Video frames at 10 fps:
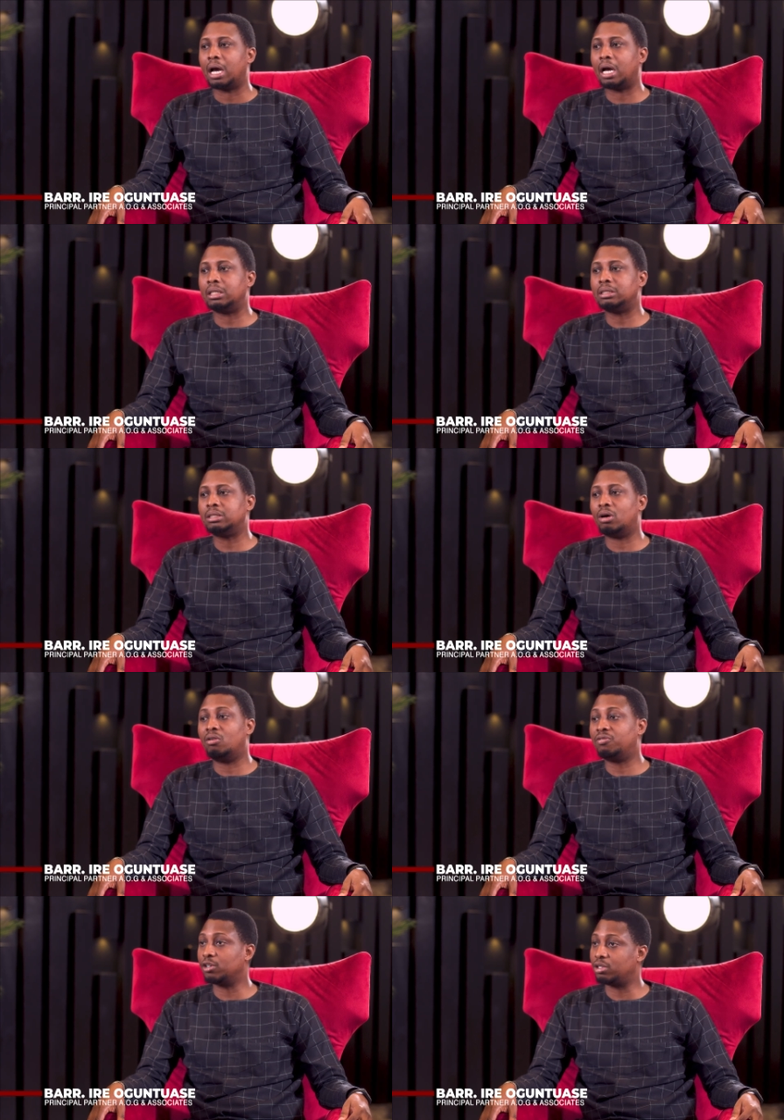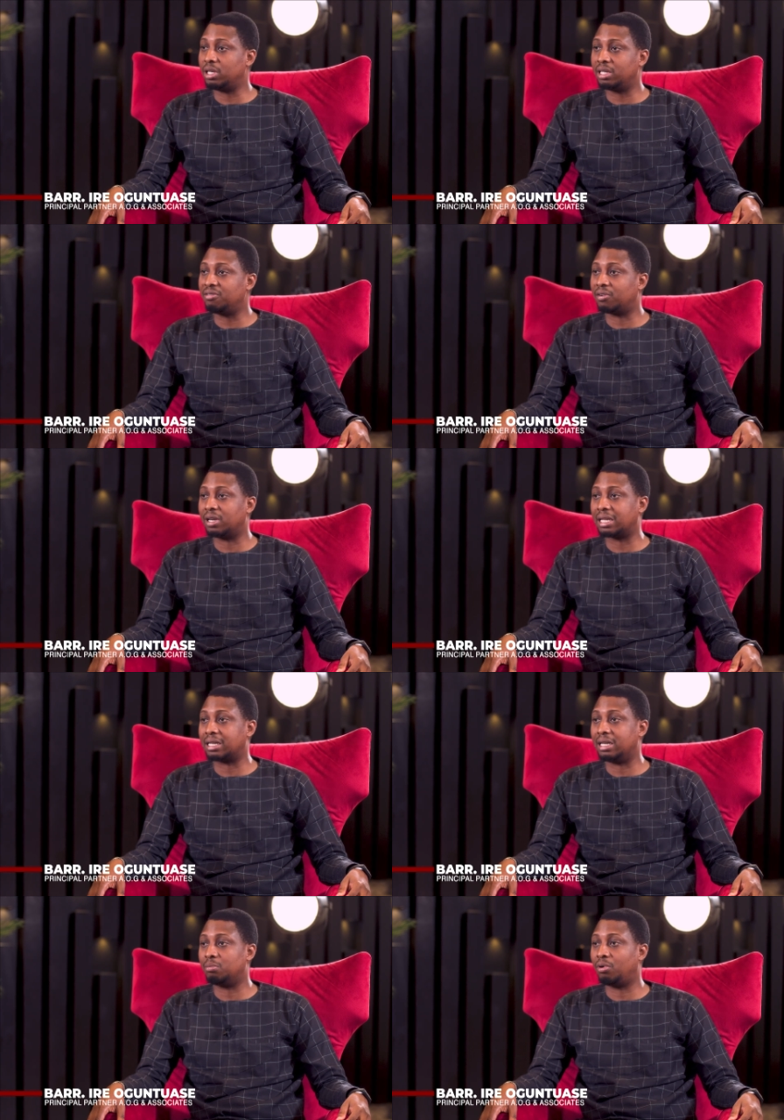and unfortunately for
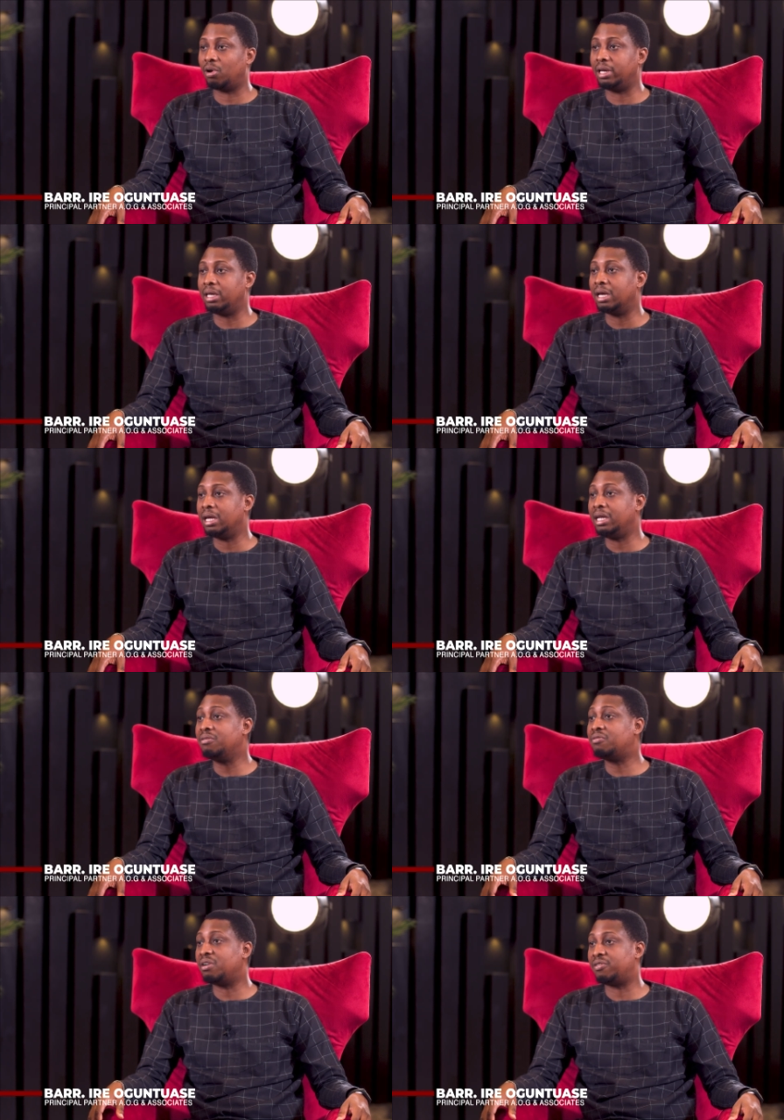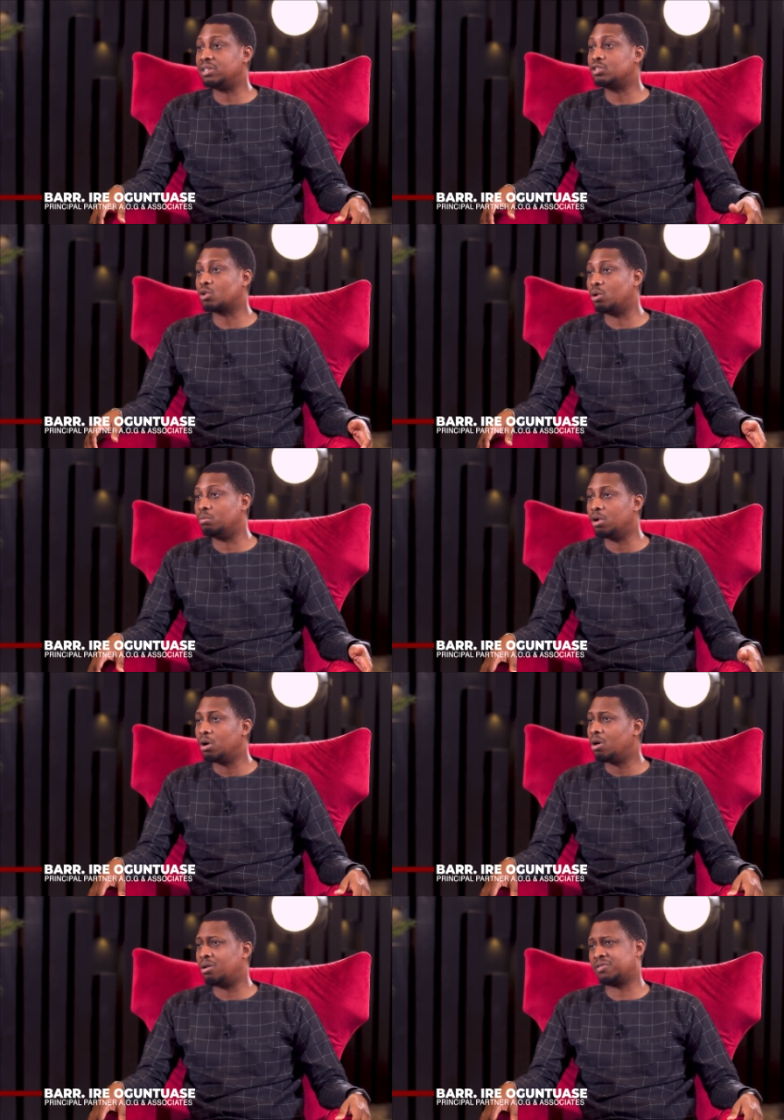that an employee, if reference comes,
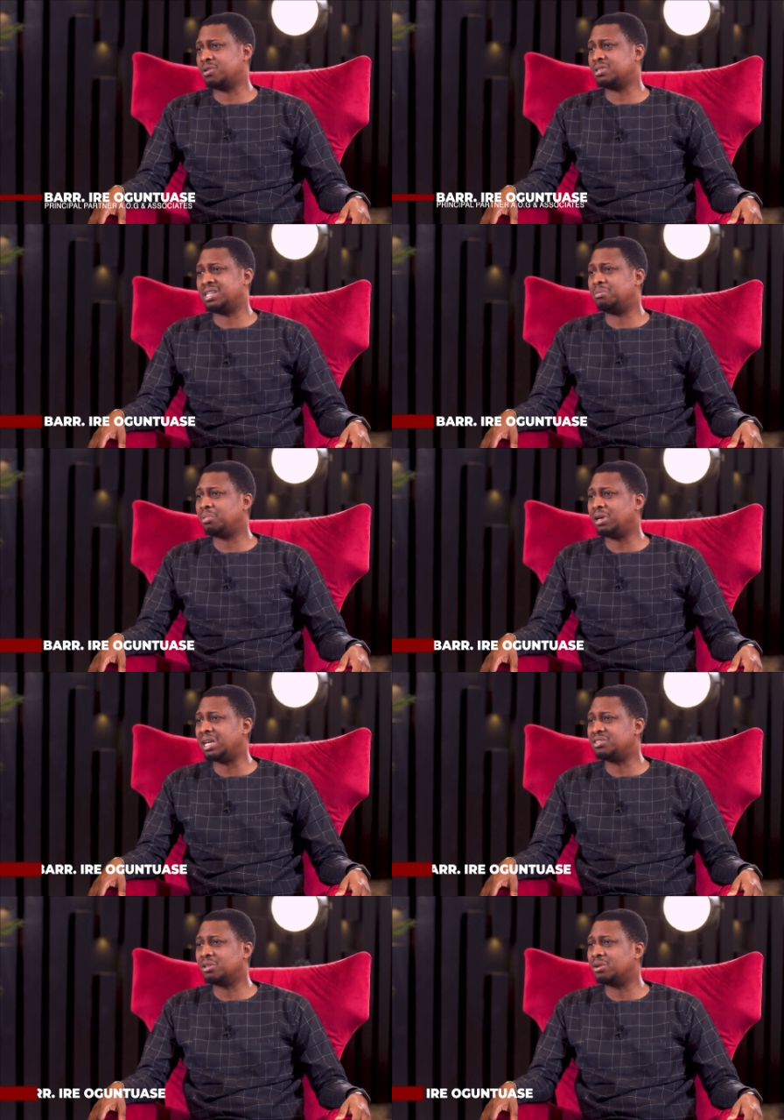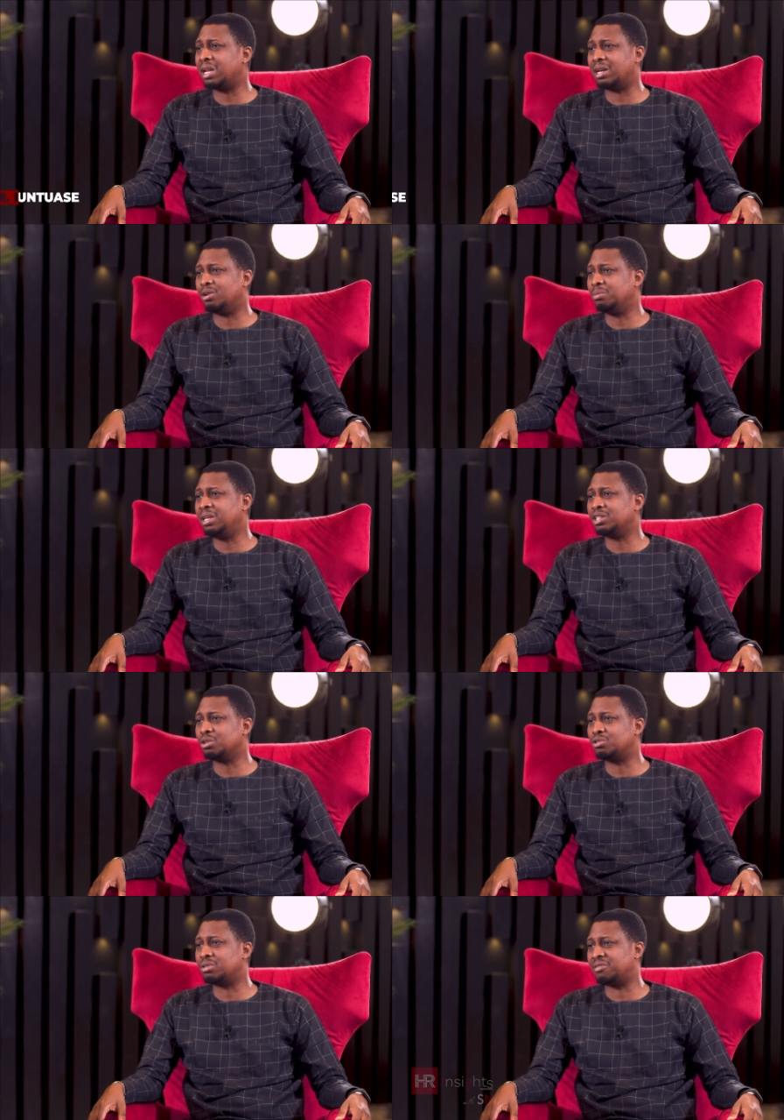of course, the employer is not under an
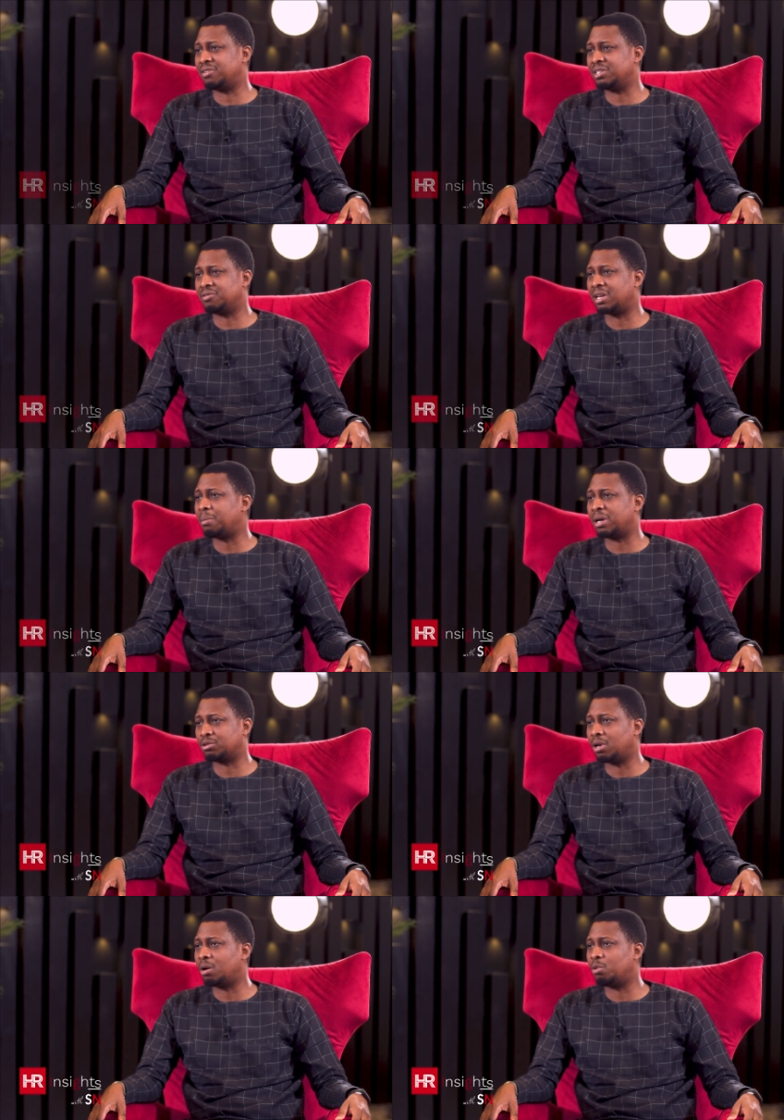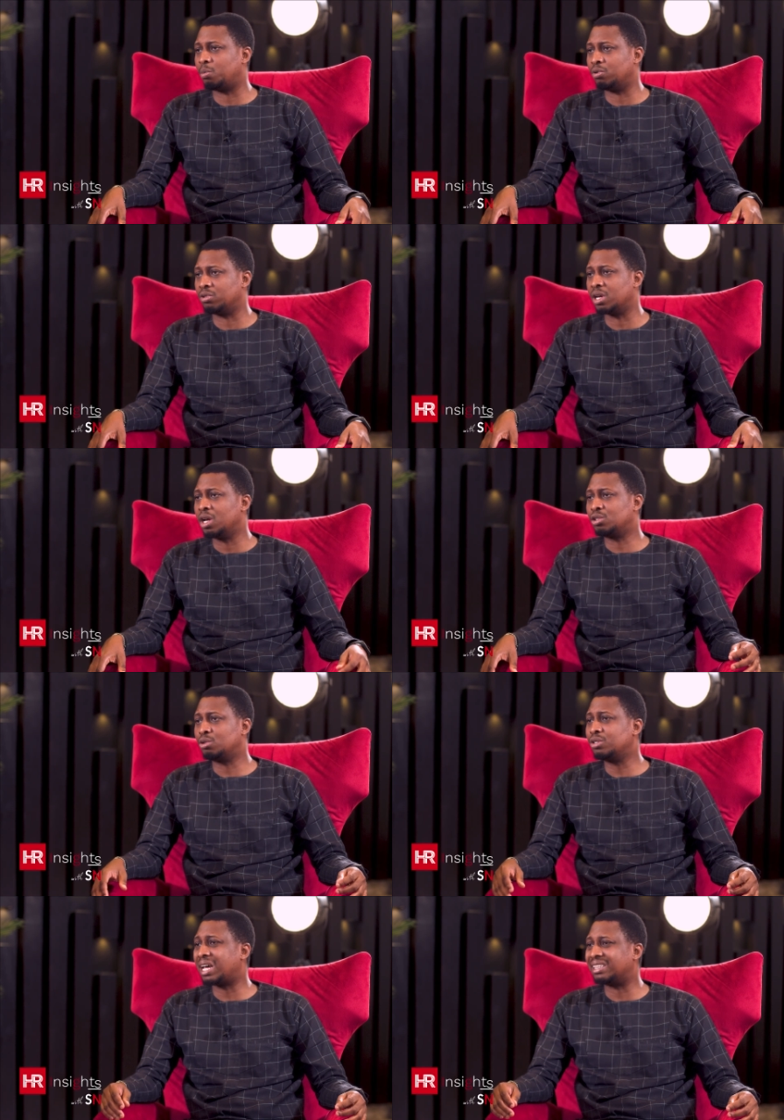obligation to reference for that particular purpose. So
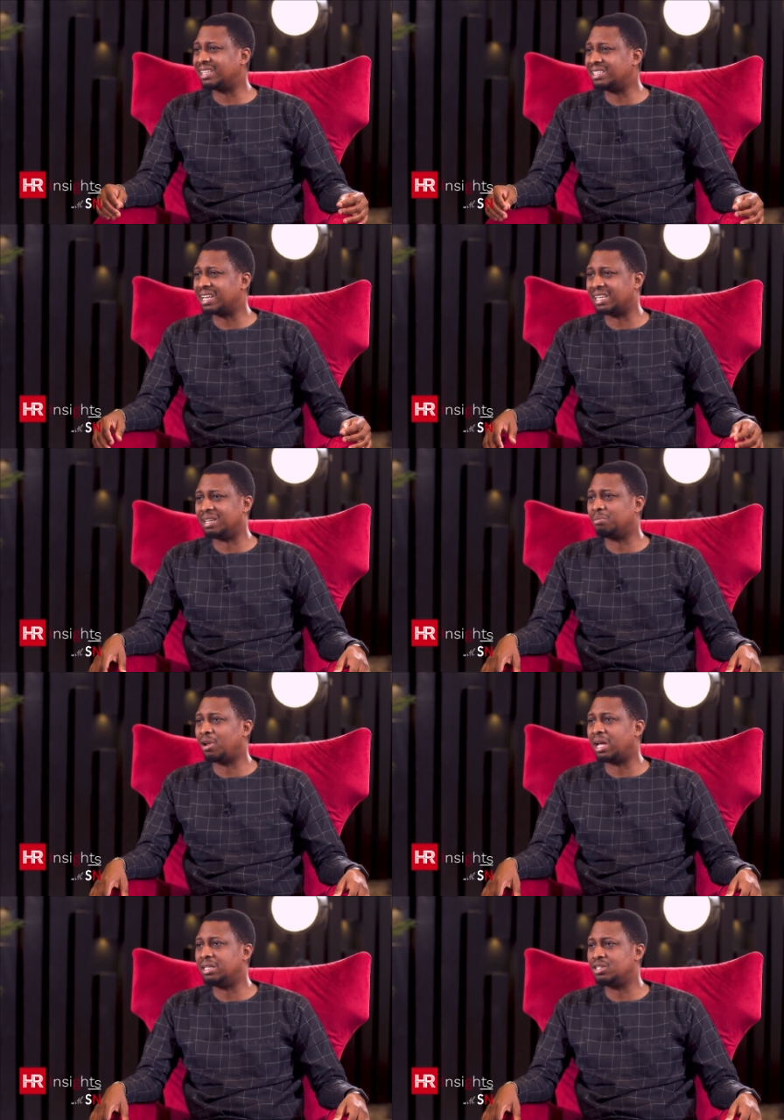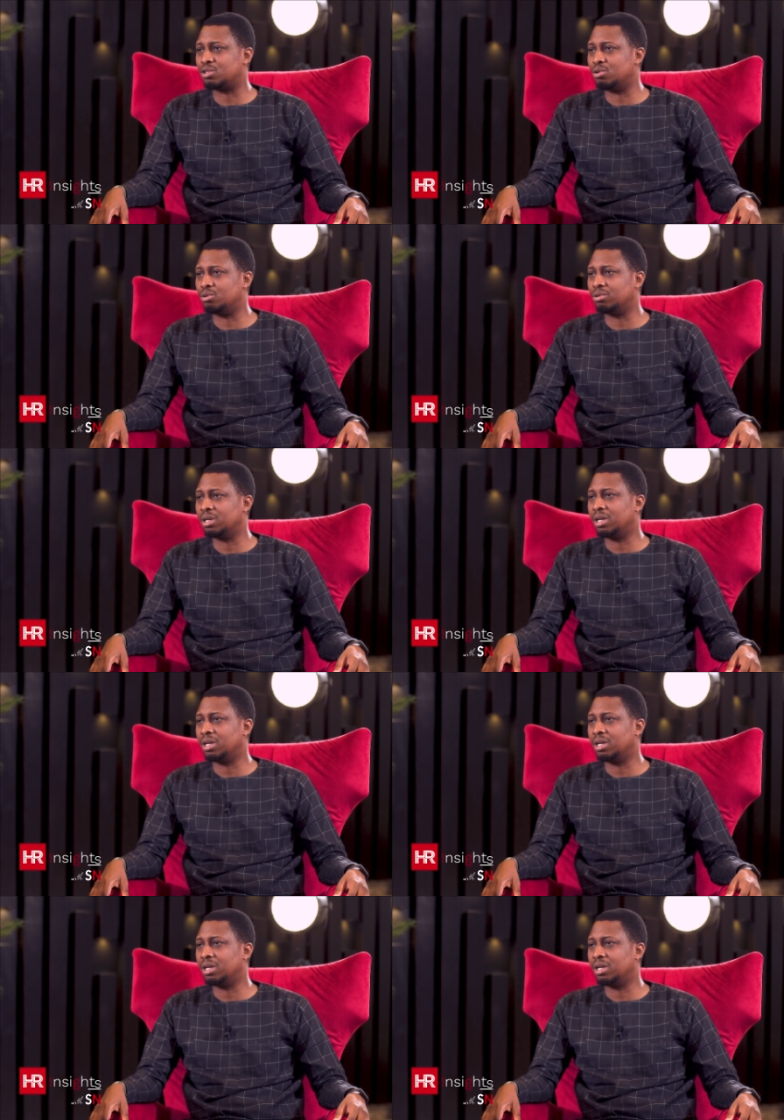those are things that the employer needs to know,